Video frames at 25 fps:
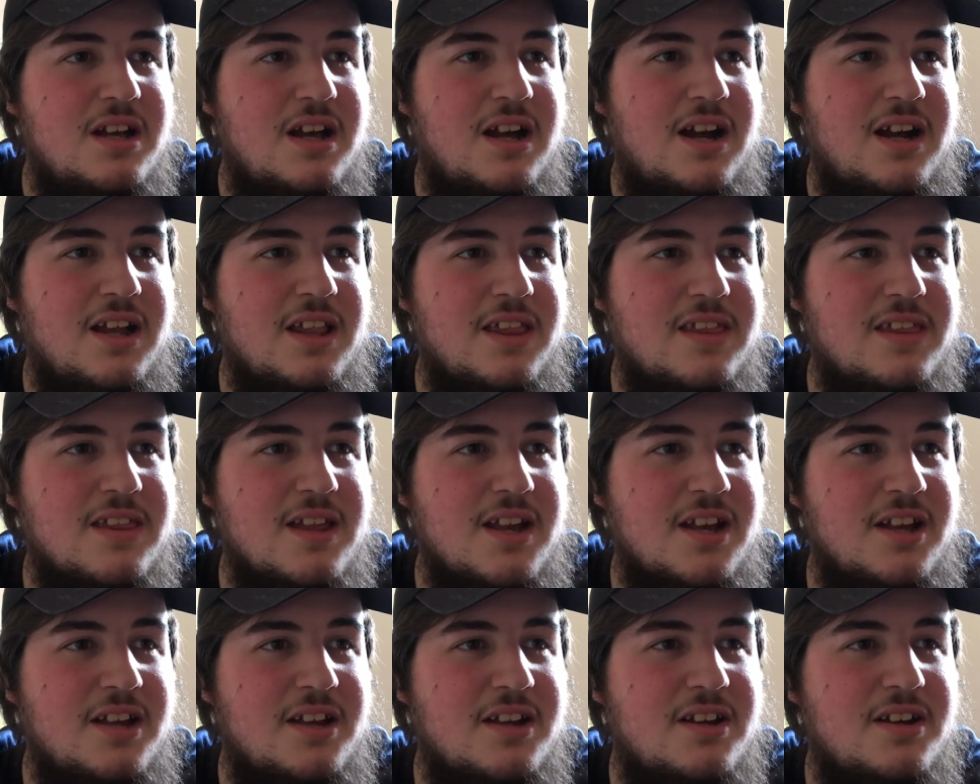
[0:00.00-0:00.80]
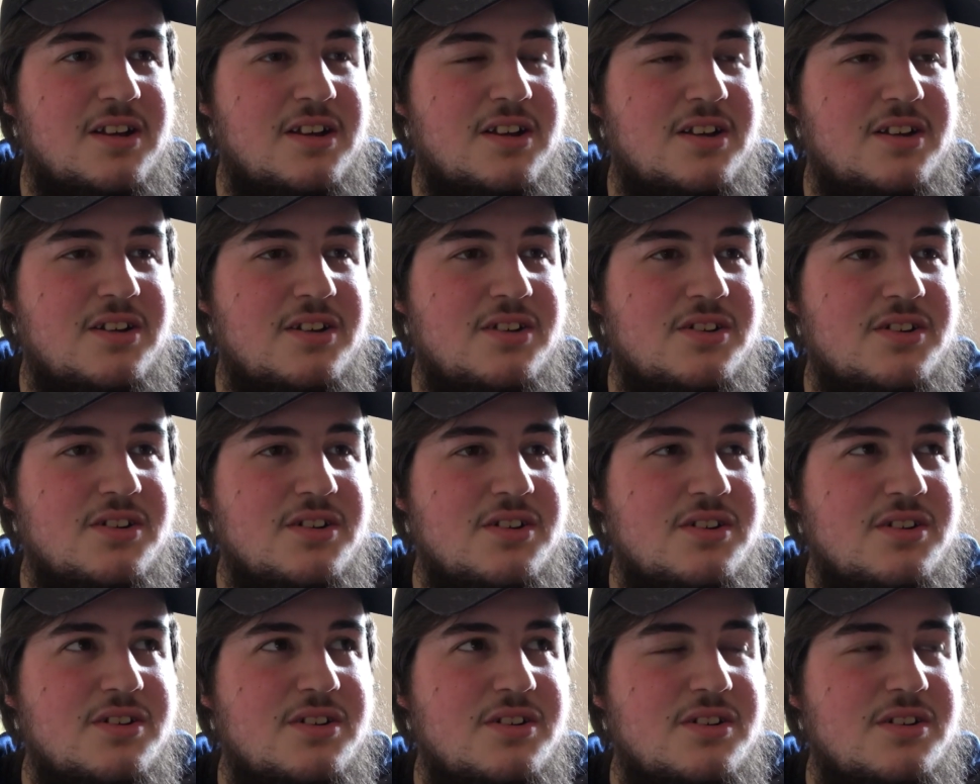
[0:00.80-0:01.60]
I think
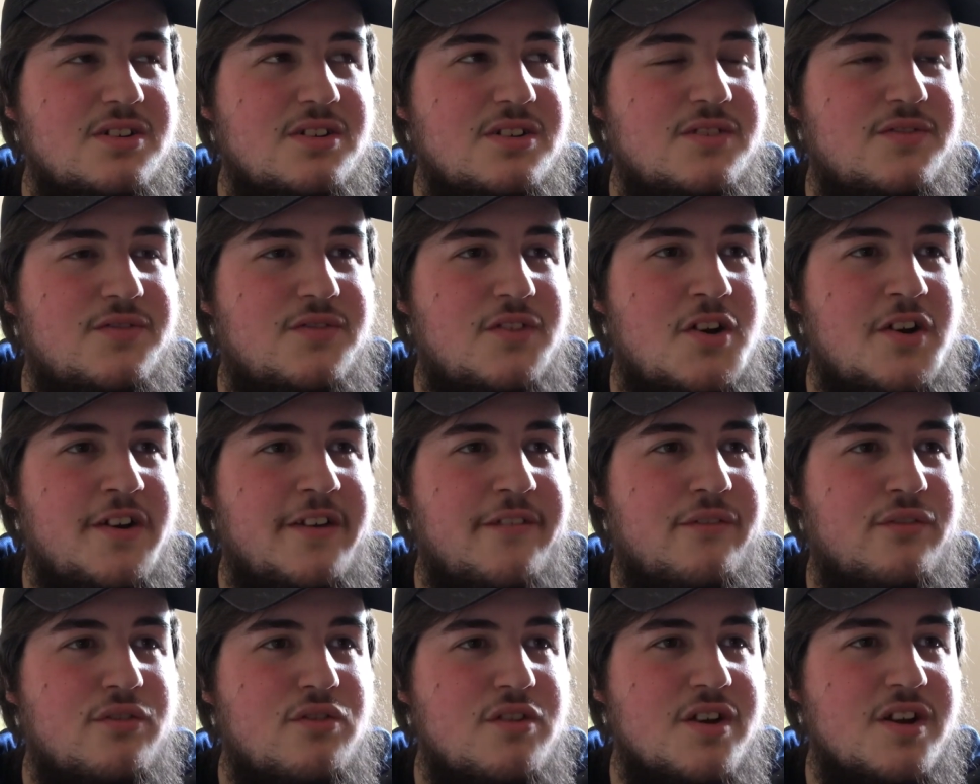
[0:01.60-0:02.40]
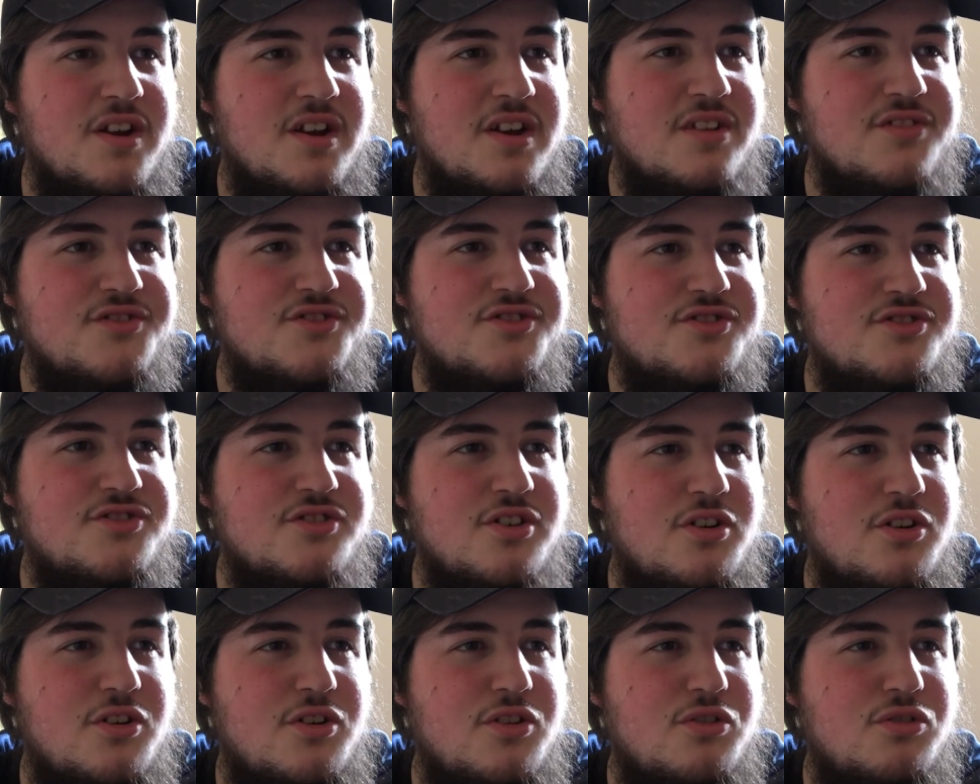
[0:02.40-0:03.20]
33.
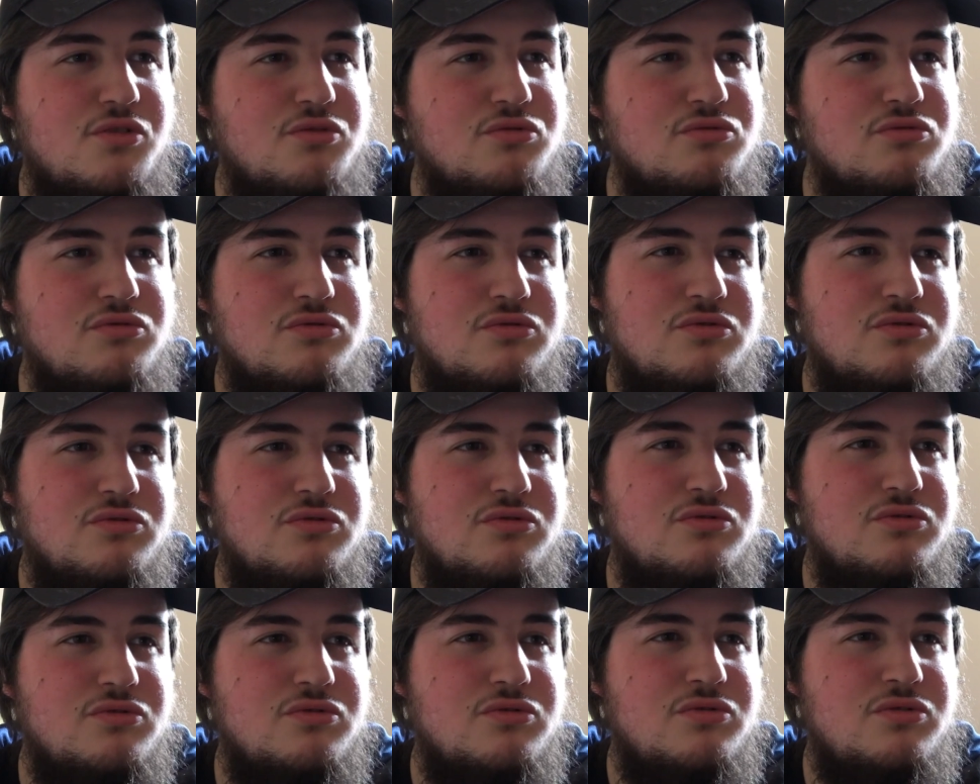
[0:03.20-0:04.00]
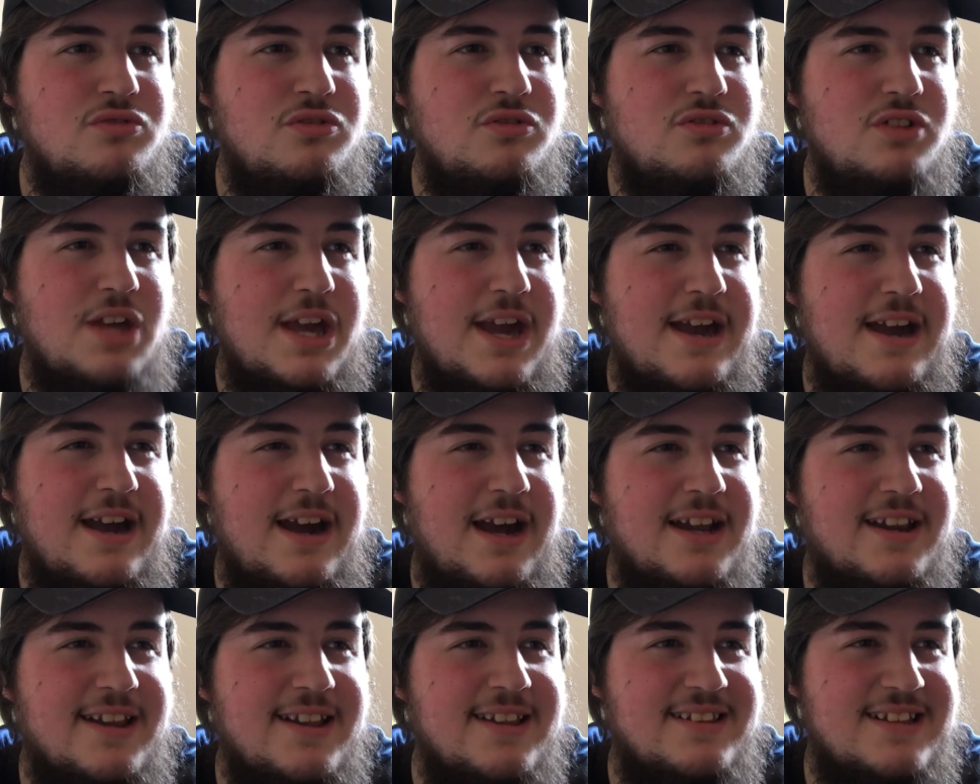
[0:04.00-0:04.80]
So yeah,
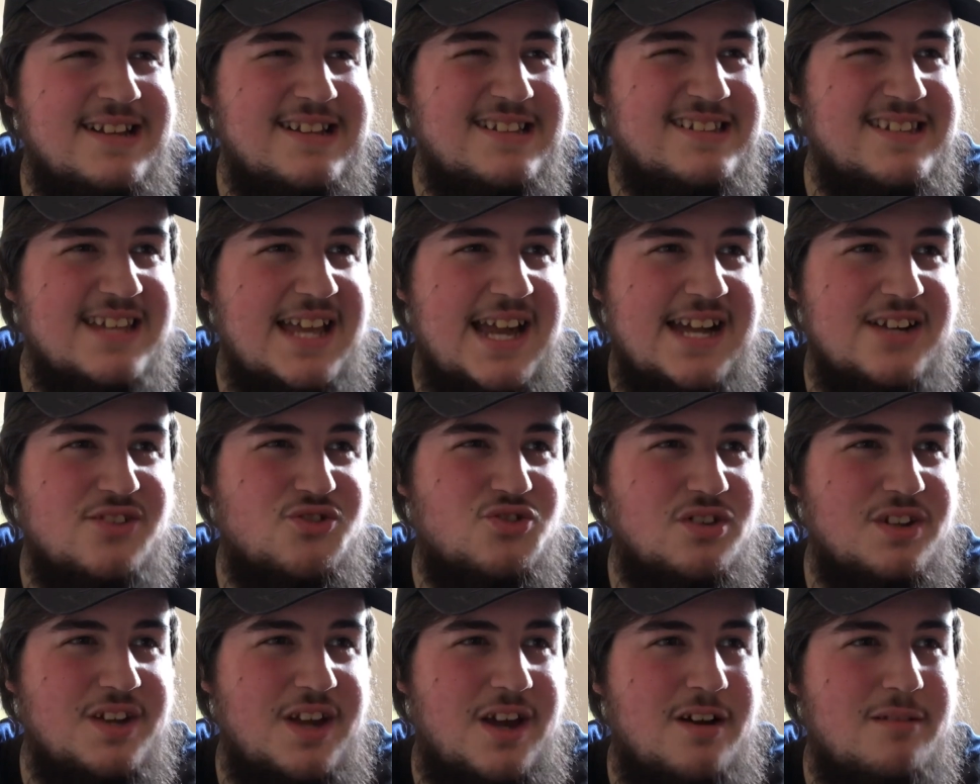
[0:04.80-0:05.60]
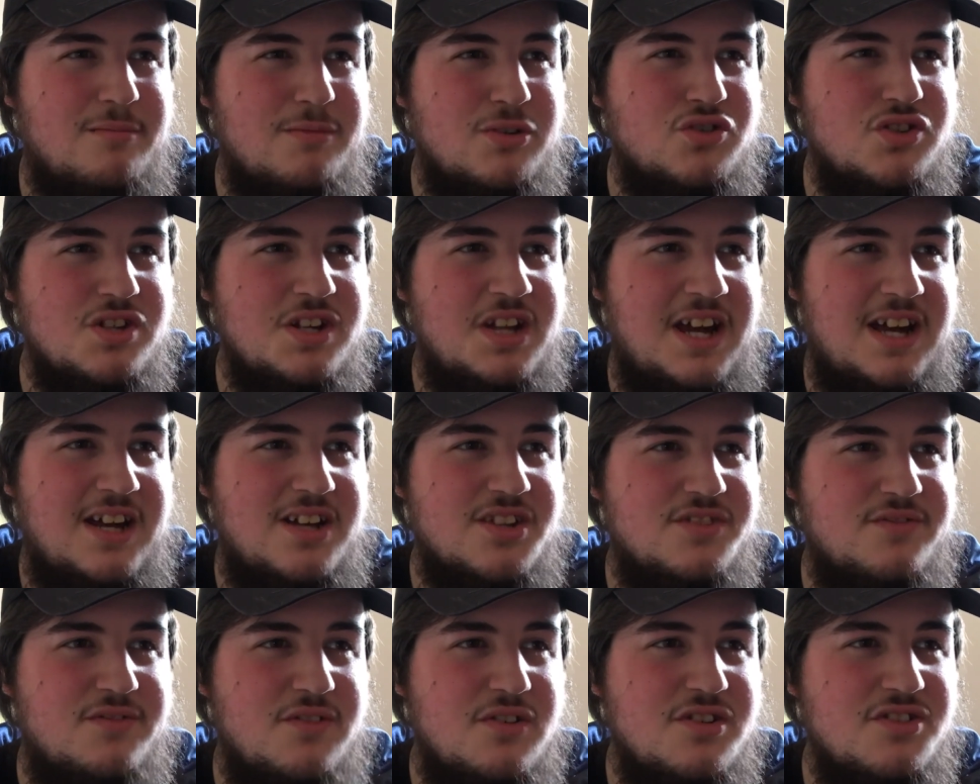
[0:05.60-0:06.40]
I think that's actually how much it
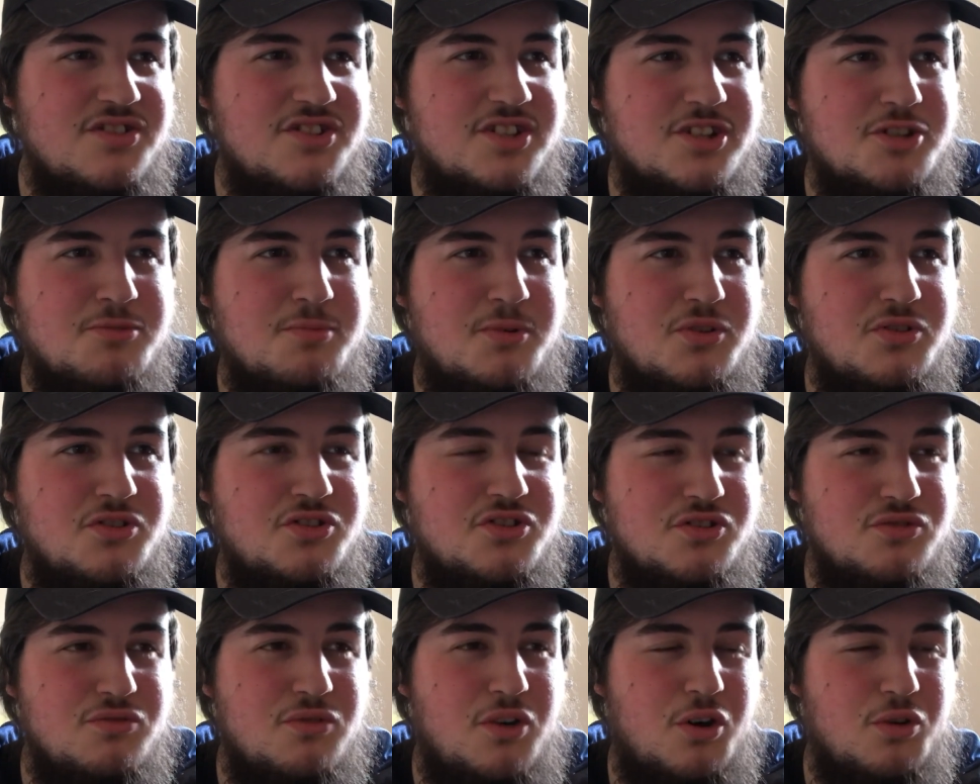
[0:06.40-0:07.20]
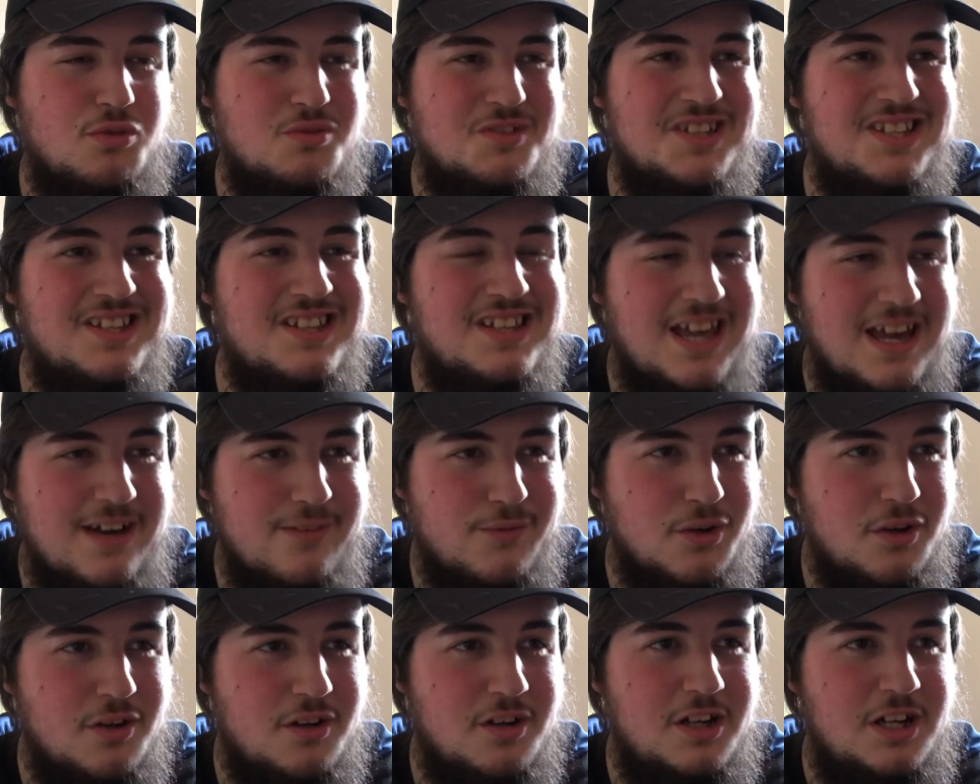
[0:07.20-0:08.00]
has. 36.2
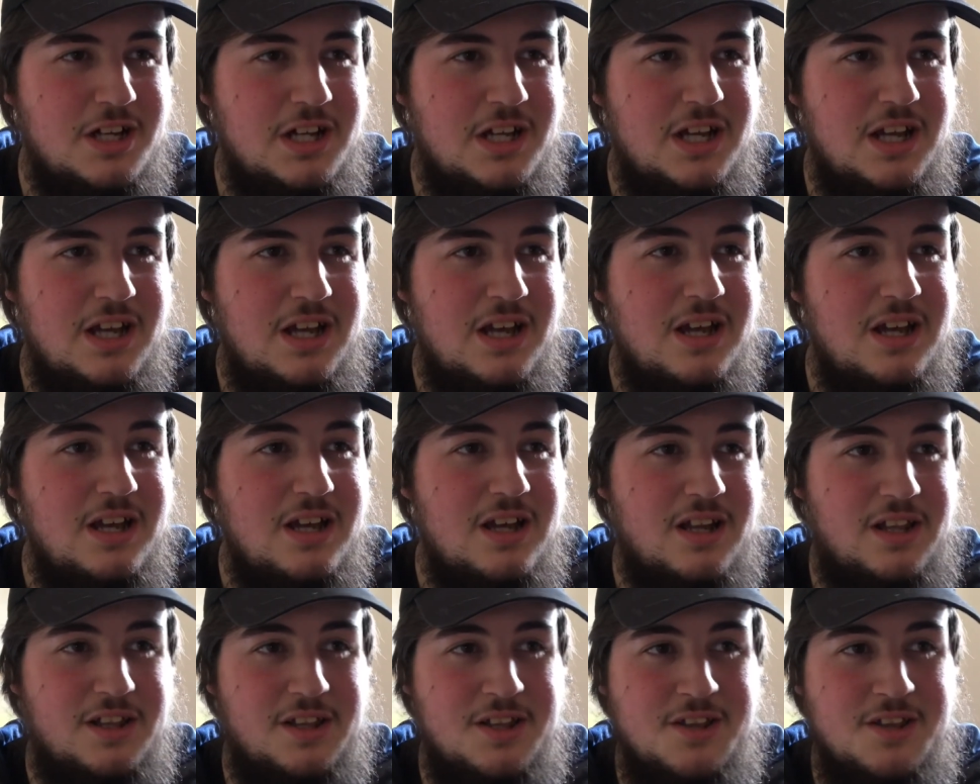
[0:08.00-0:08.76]
altogether, and then